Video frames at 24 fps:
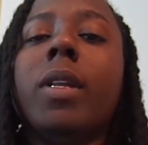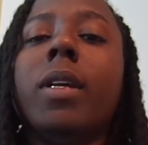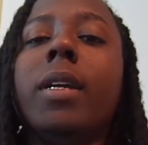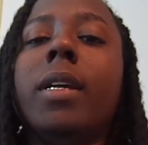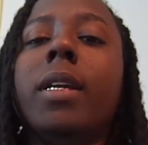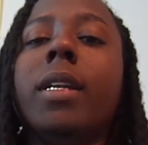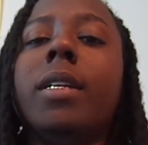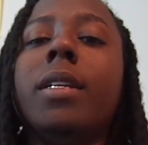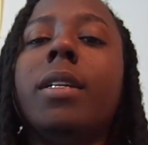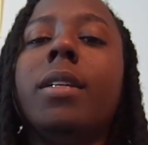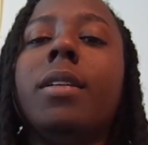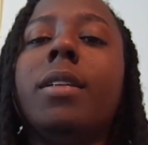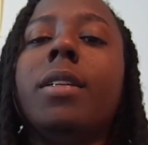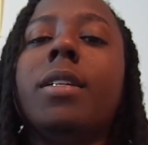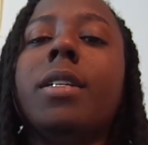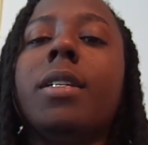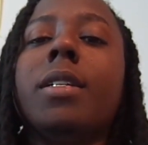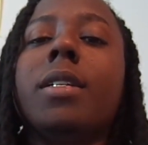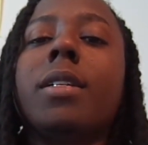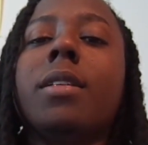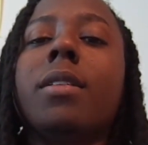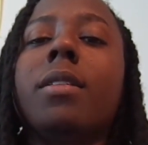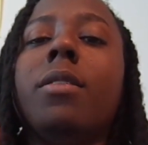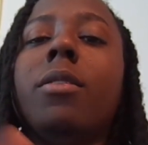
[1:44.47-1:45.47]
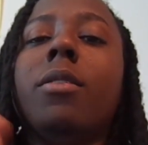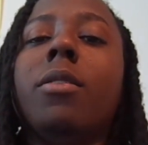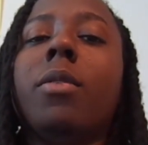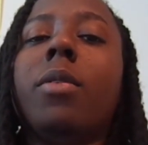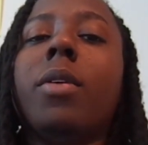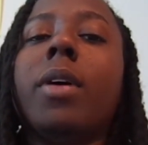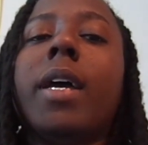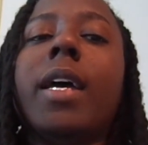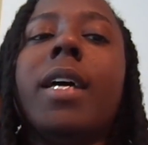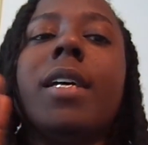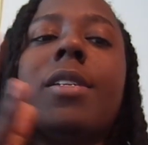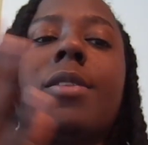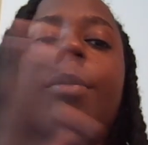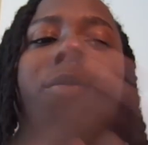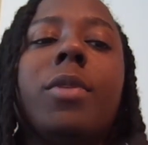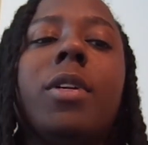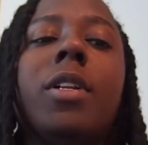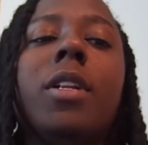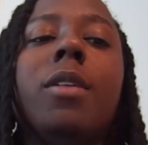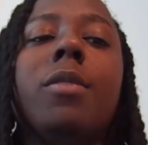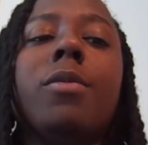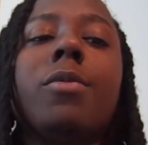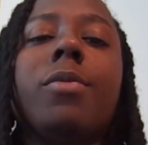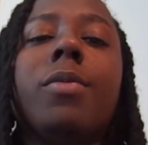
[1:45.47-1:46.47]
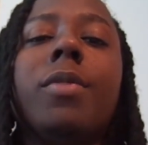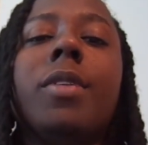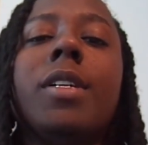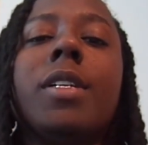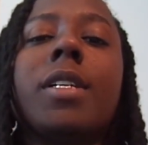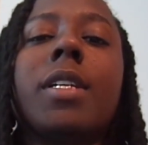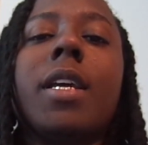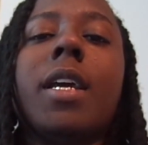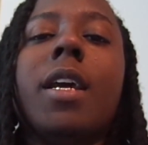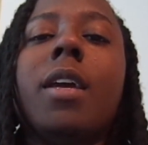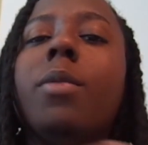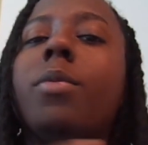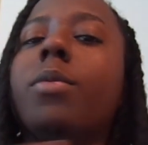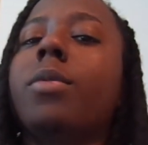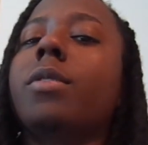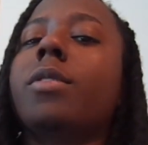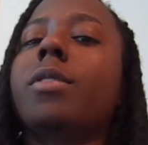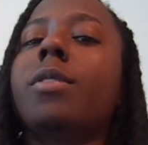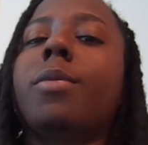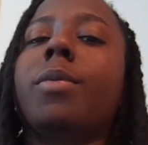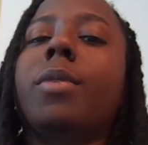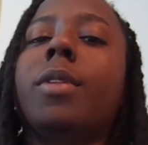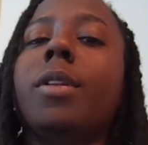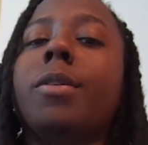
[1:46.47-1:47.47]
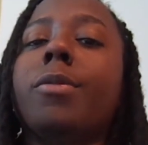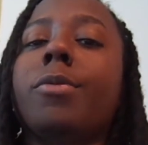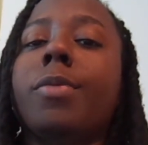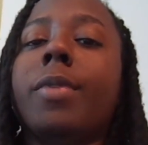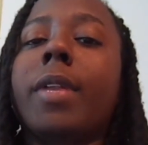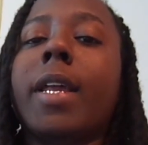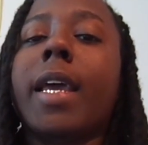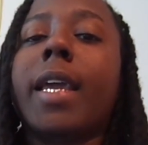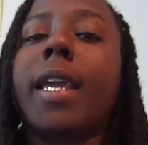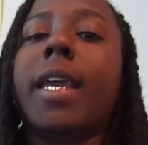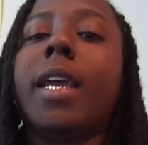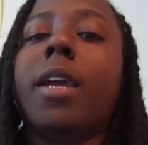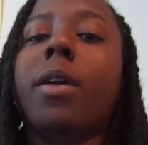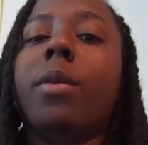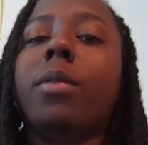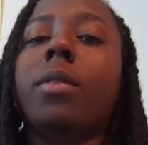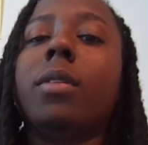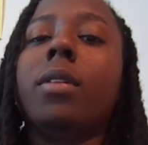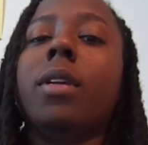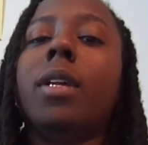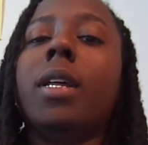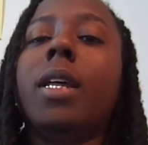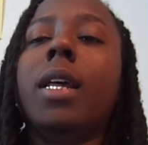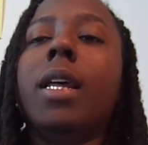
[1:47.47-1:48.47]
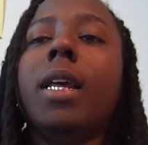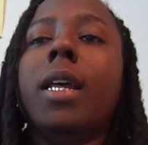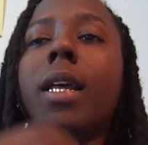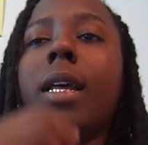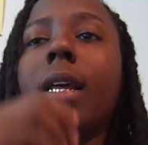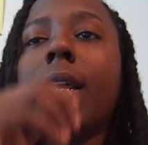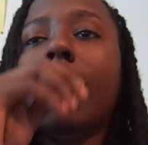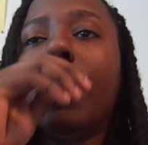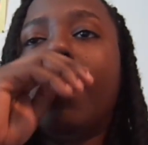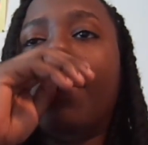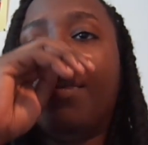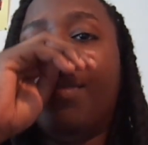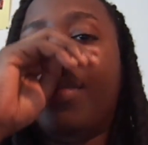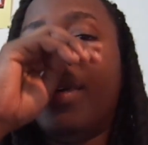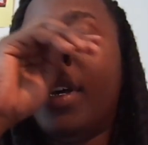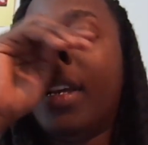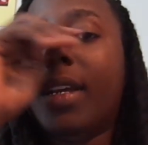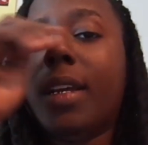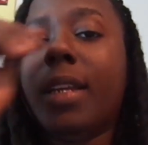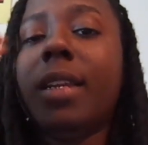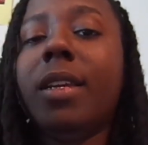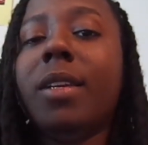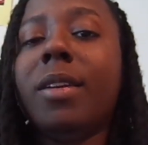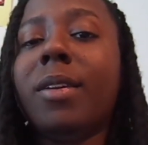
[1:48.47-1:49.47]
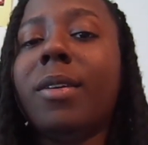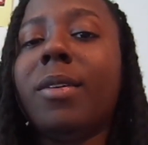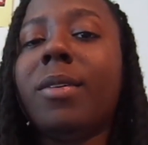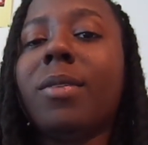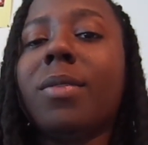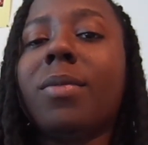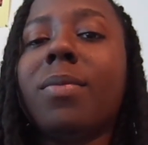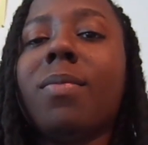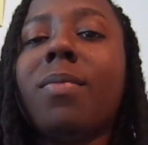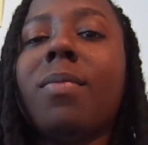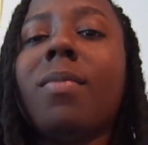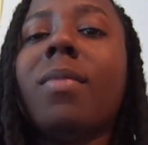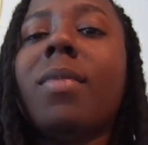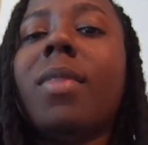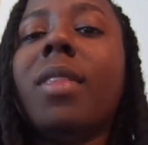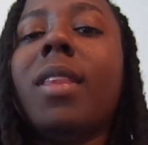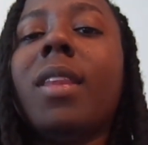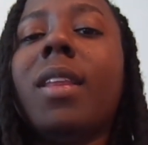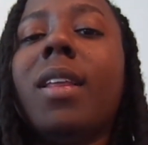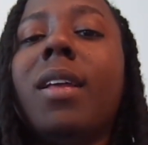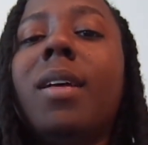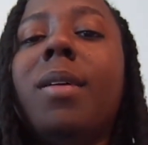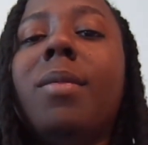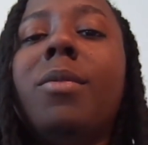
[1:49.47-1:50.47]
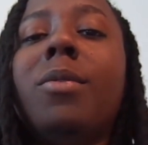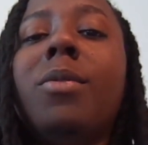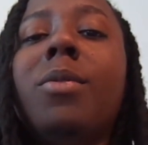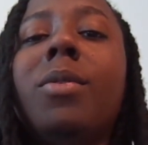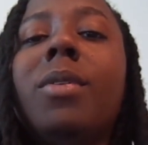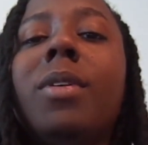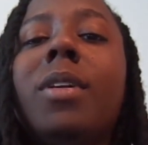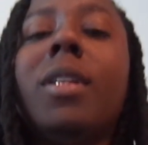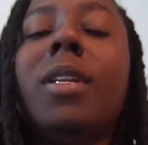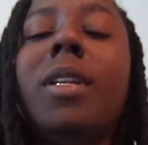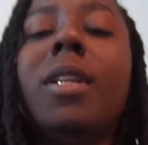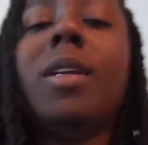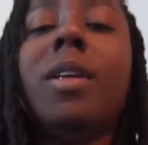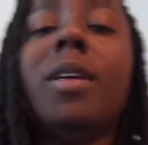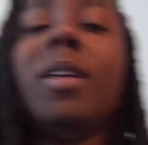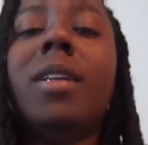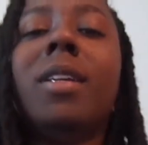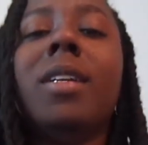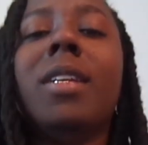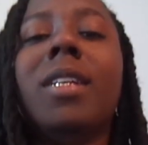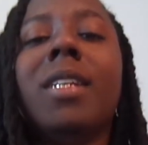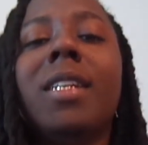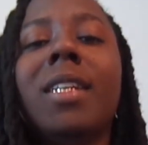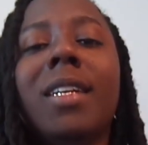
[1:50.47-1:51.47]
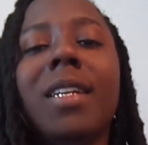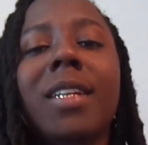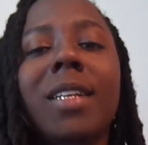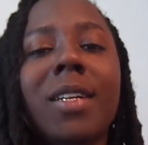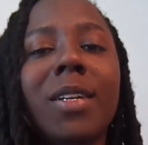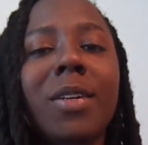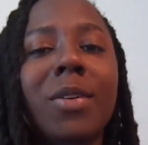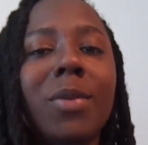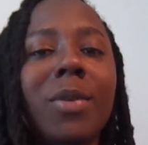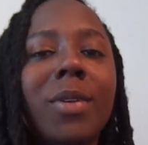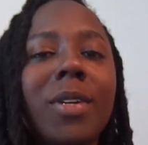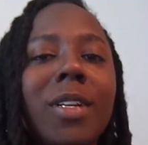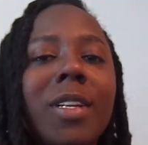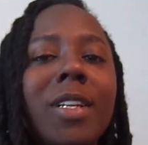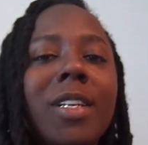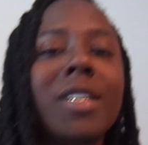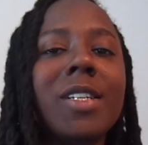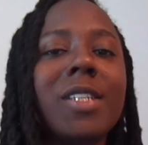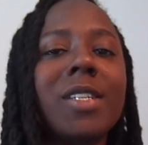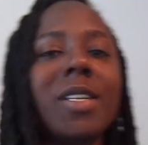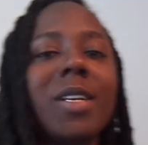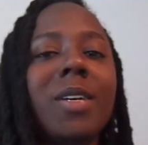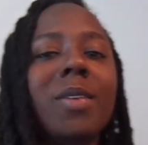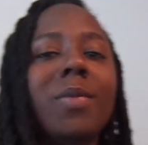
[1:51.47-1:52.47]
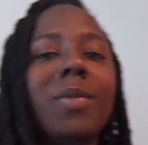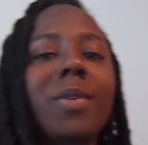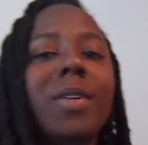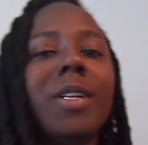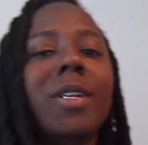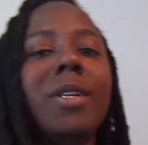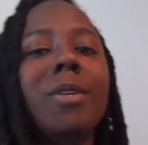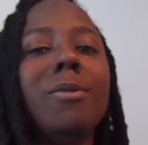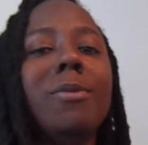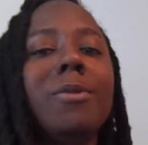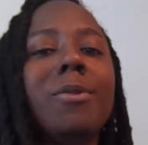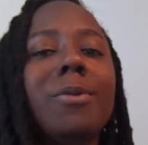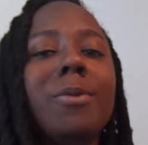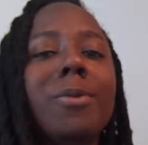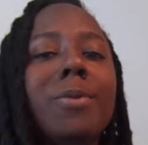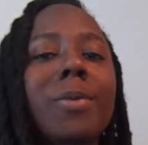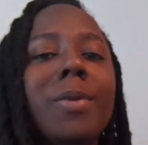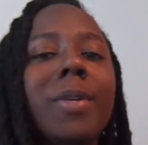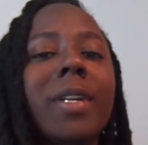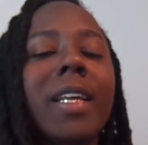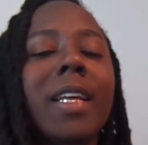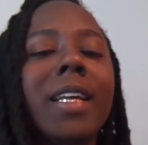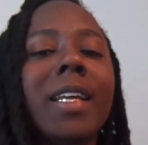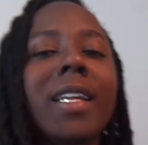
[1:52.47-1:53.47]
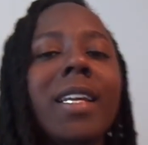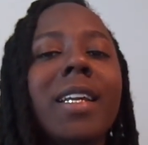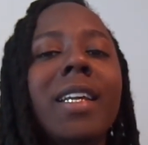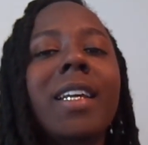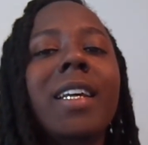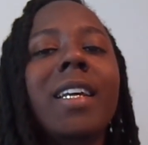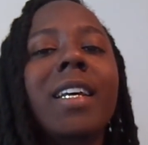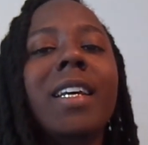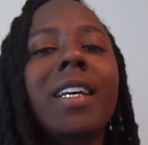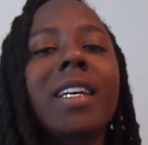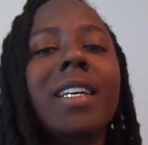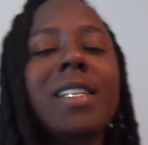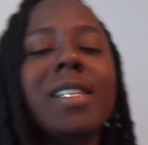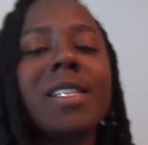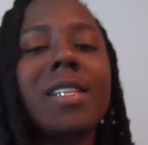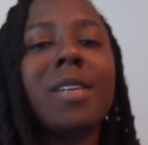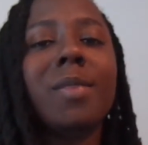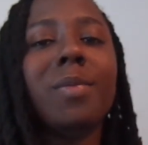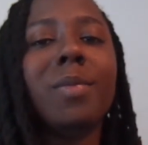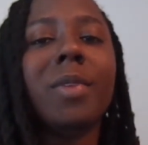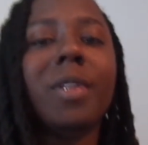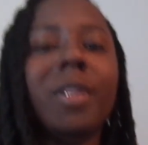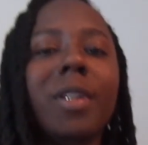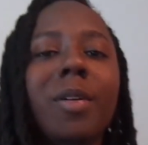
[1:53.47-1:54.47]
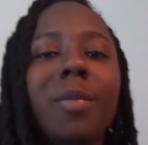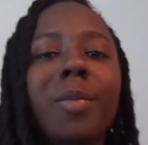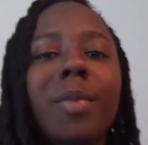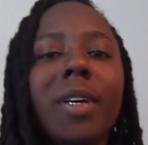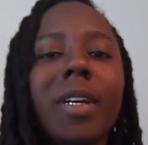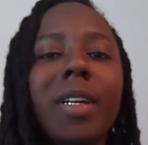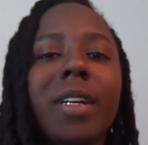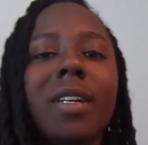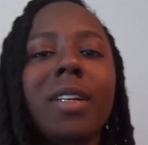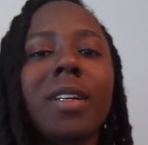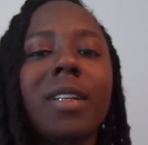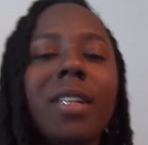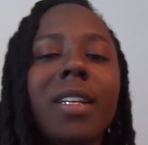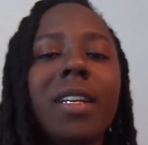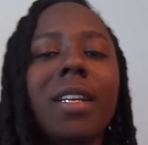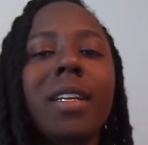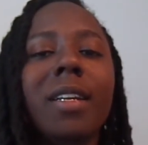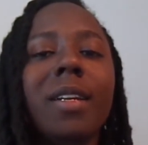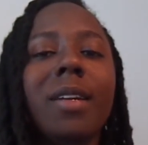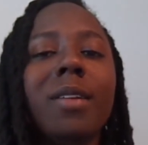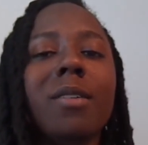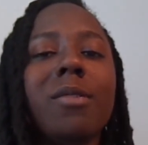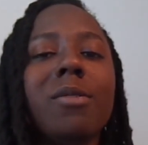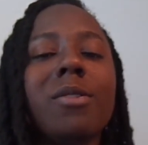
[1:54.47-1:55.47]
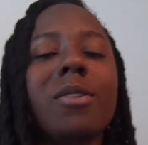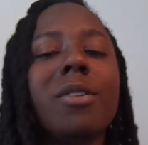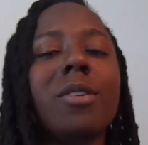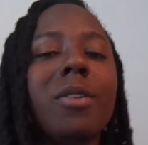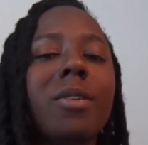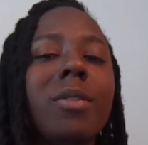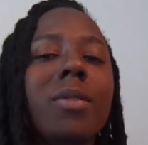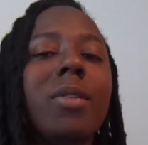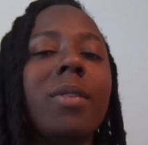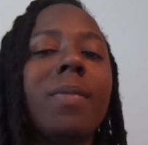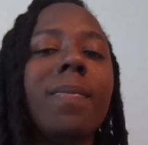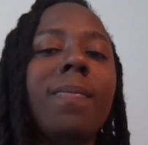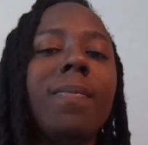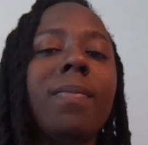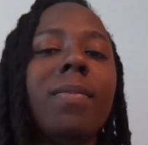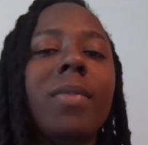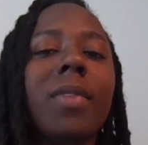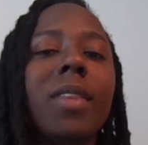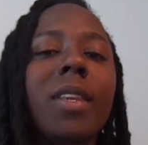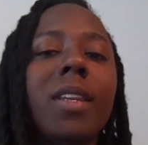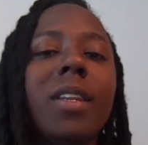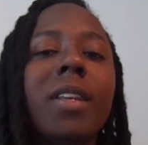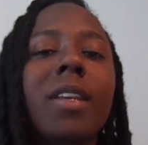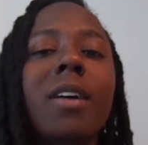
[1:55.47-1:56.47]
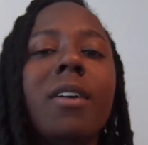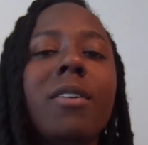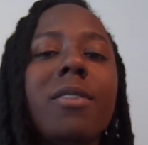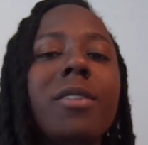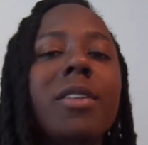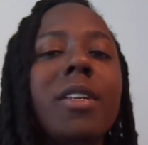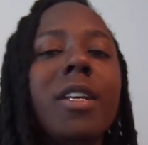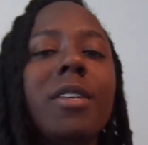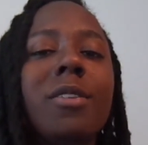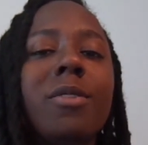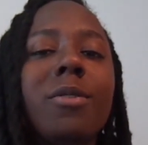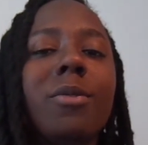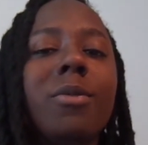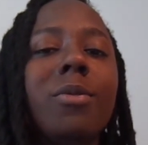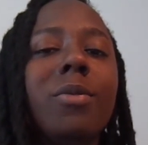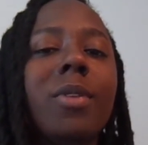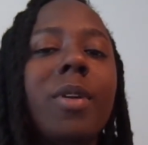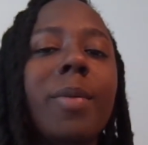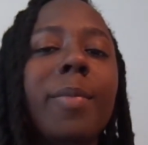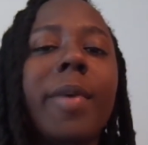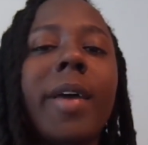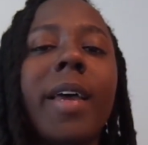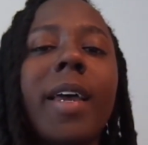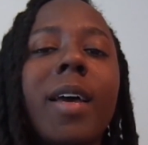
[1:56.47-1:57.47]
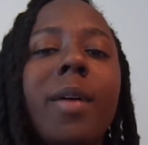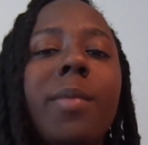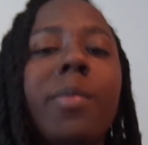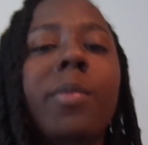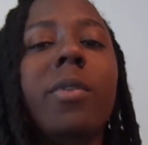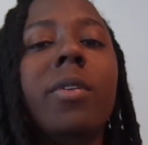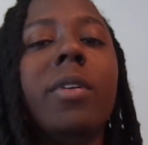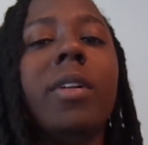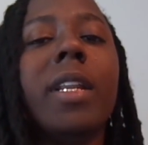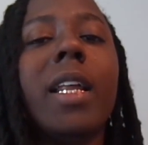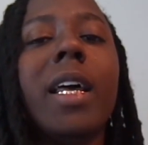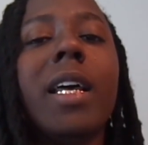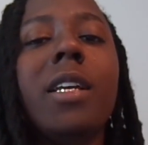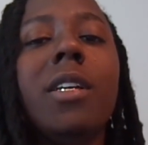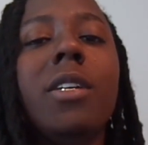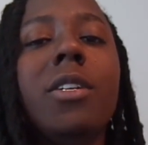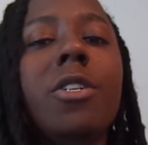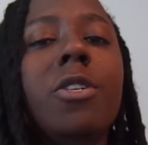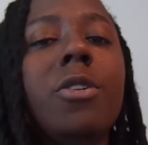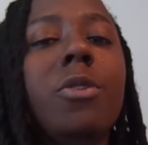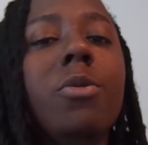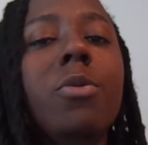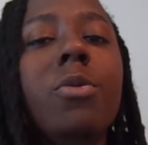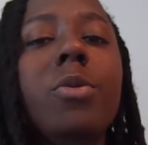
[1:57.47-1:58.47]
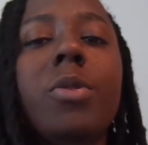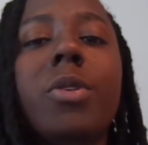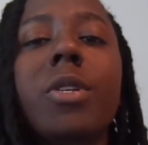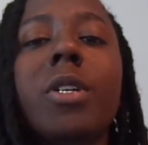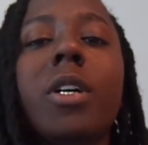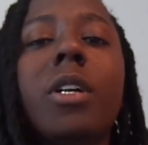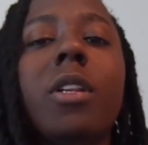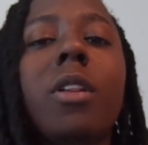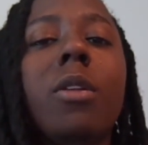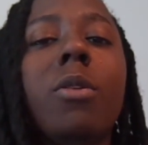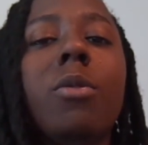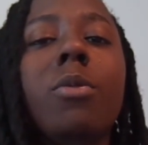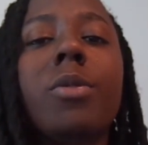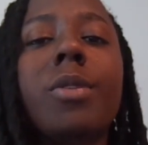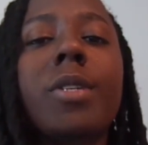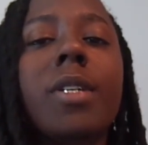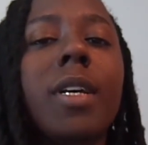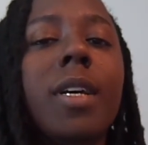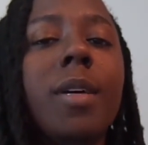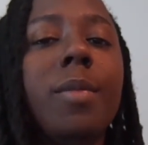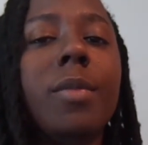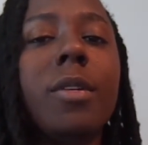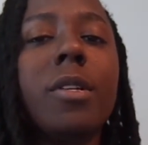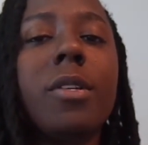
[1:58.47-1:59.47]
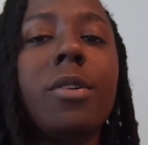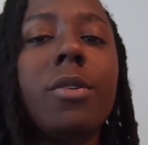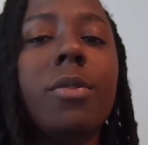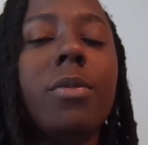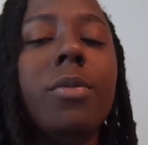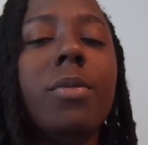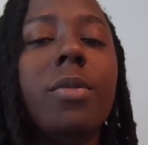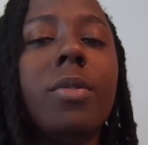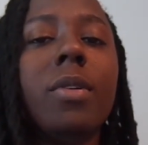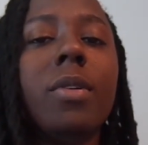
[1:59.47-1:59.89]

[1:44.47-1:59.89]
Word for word: and just, you know, have some clips from this camera, some clips from that camera. But you know, I'm doing a little song with the YouTube now. Something a little better, you know, so y'all stay tuned. I'm gonna have more like shoes and clothes coming soon.